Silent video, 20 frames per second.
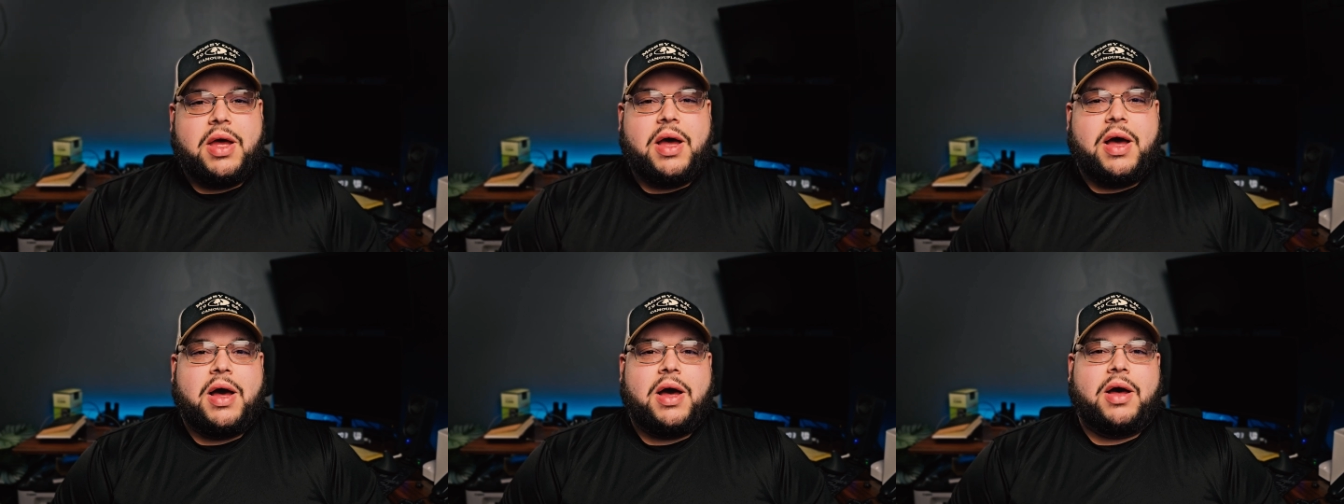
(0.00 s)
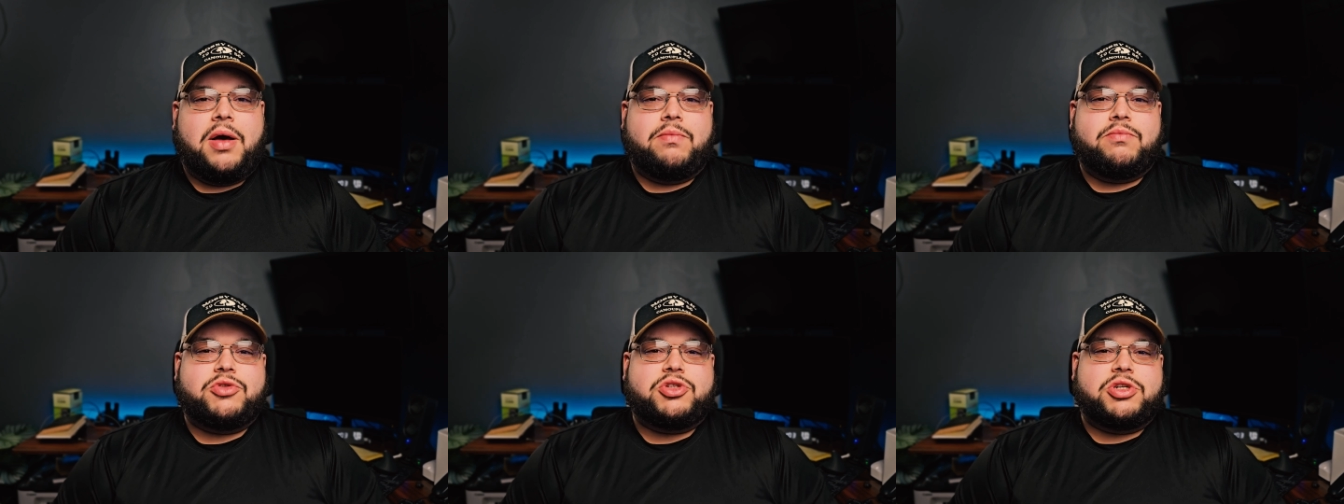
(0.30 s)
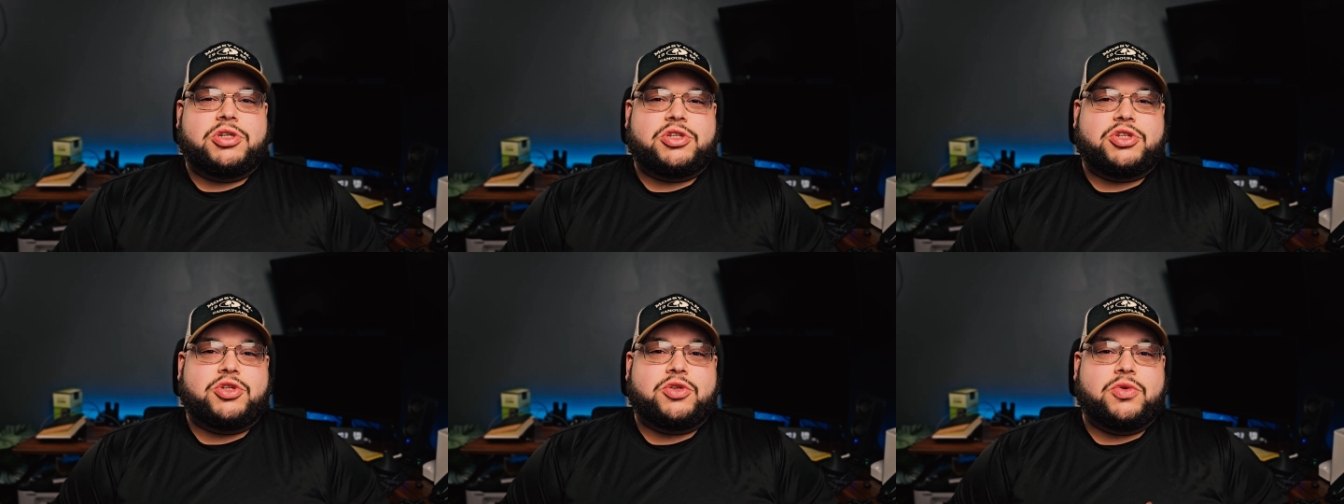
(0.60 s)
um,
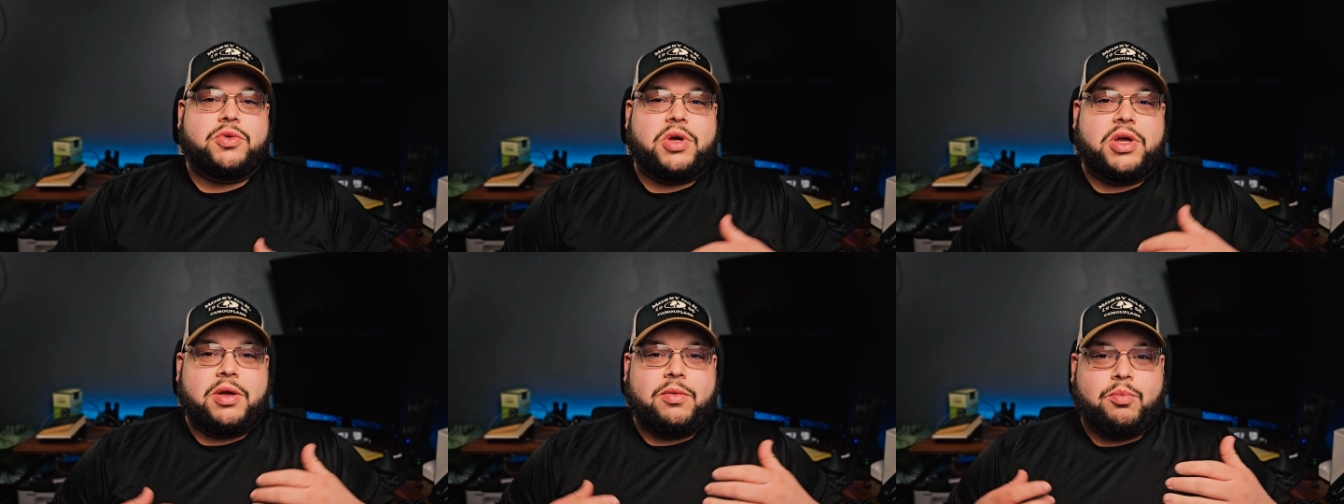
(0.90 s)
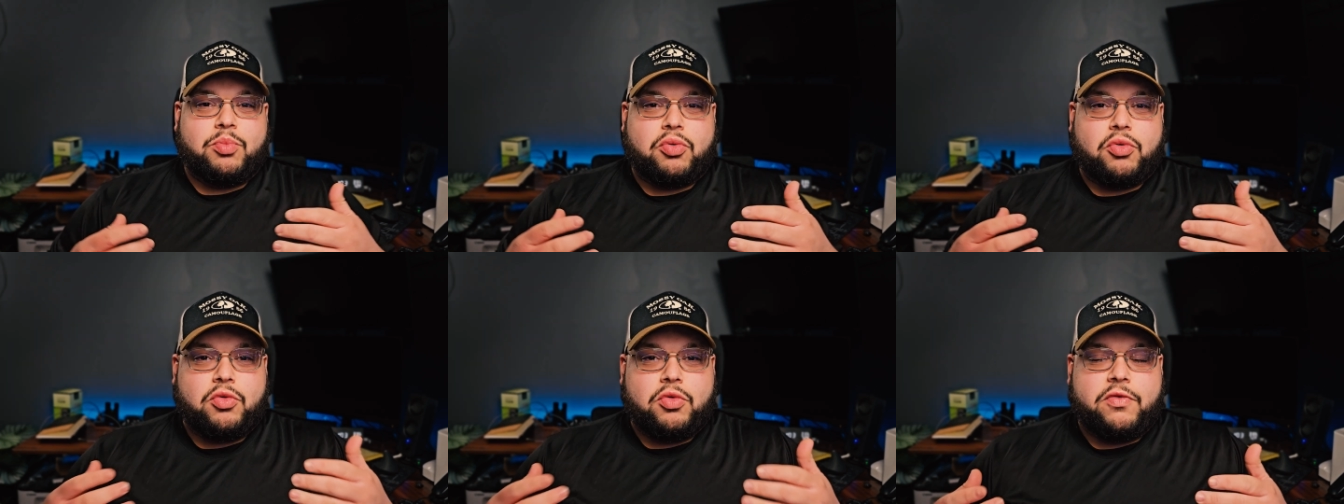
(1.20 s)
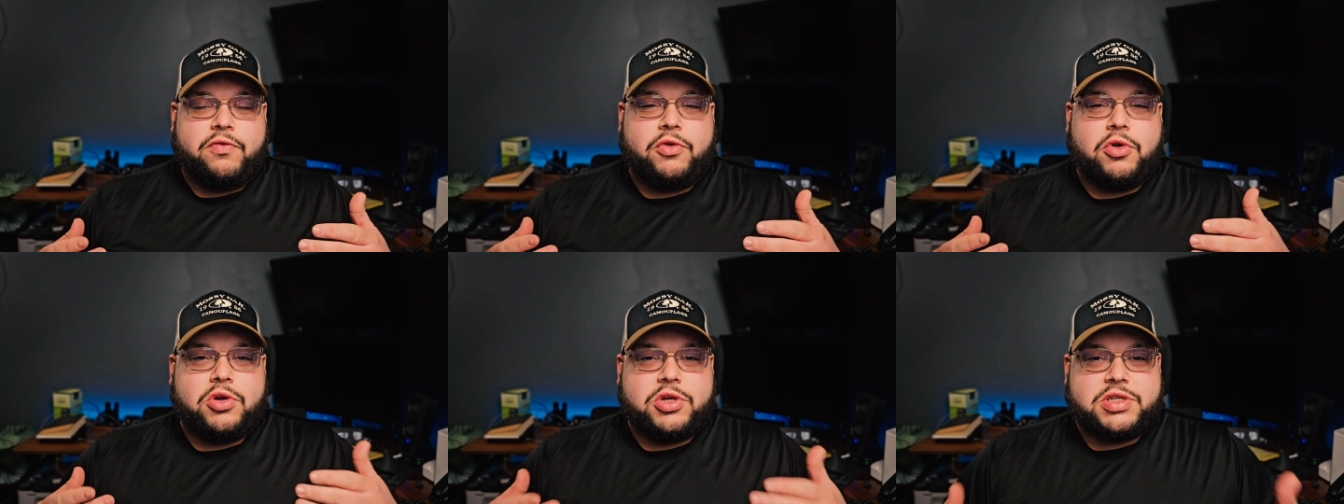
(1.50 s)
just to
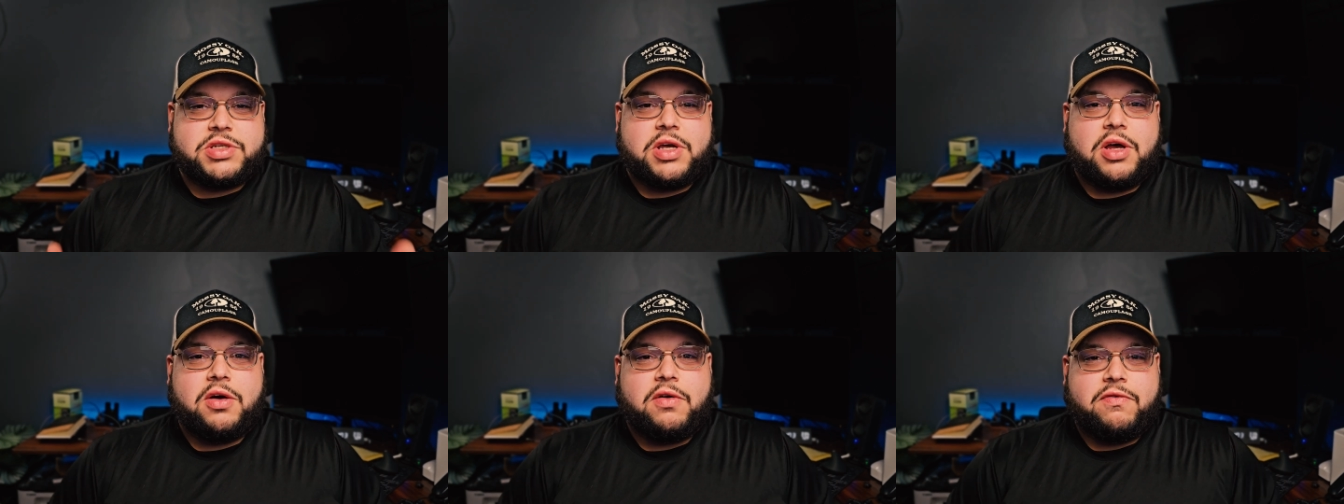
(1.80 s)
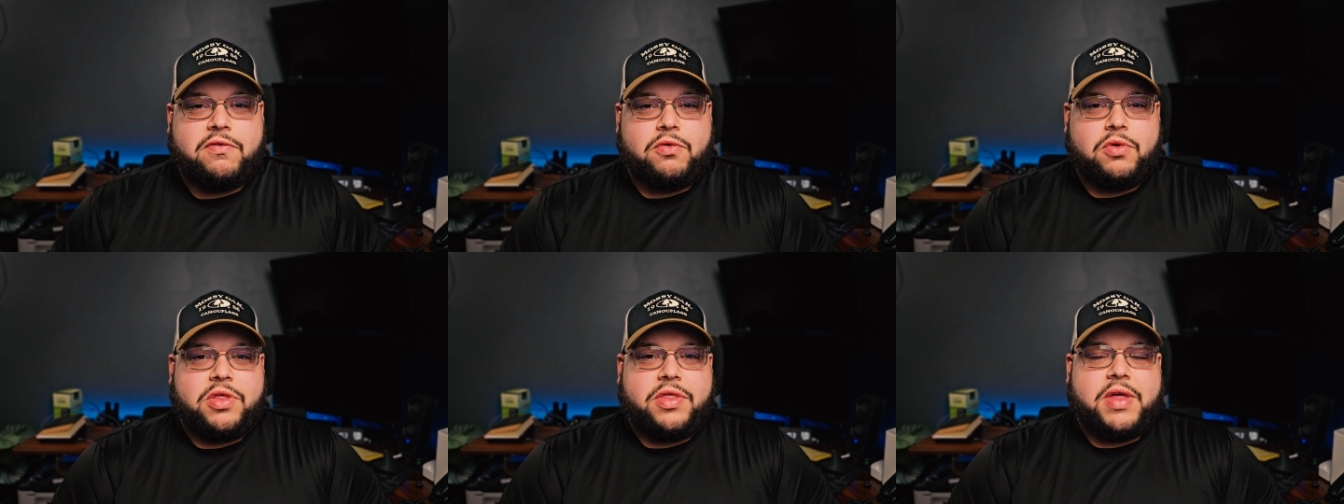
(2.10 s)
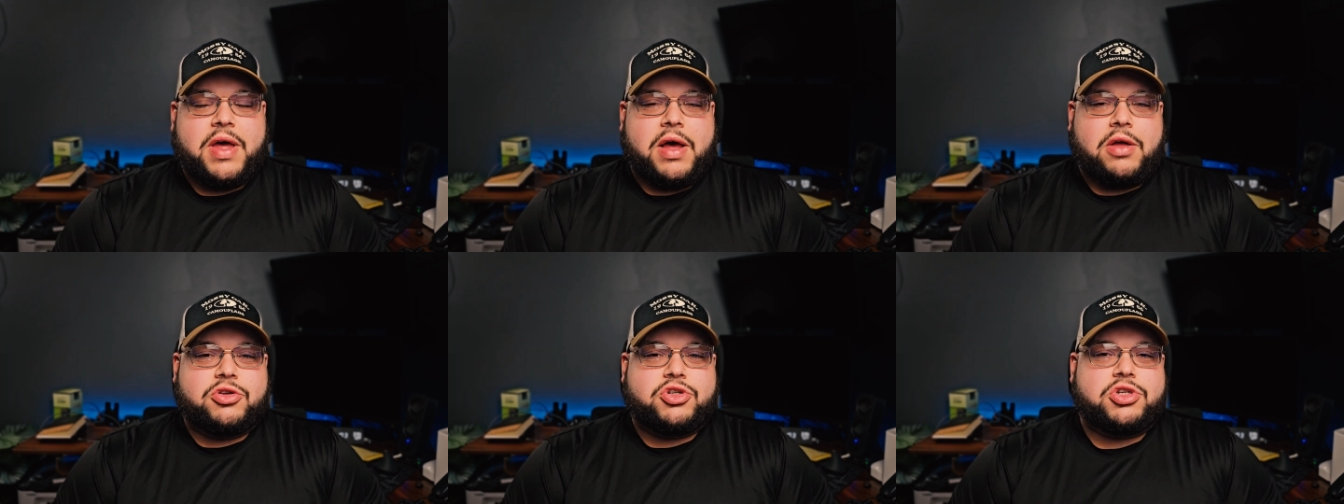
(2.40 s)
improve yourself
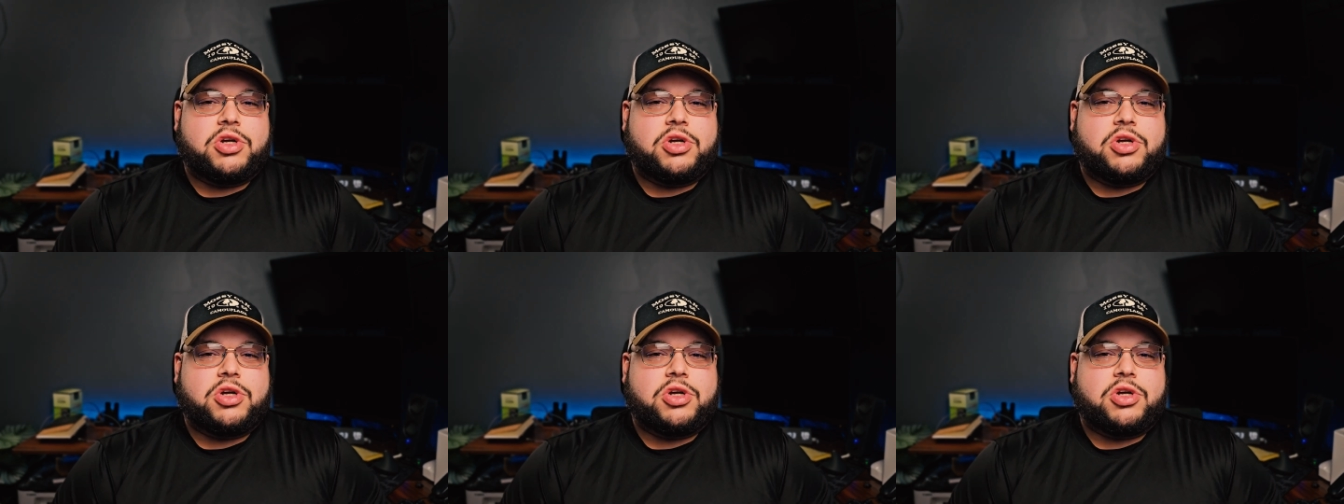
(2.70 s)
without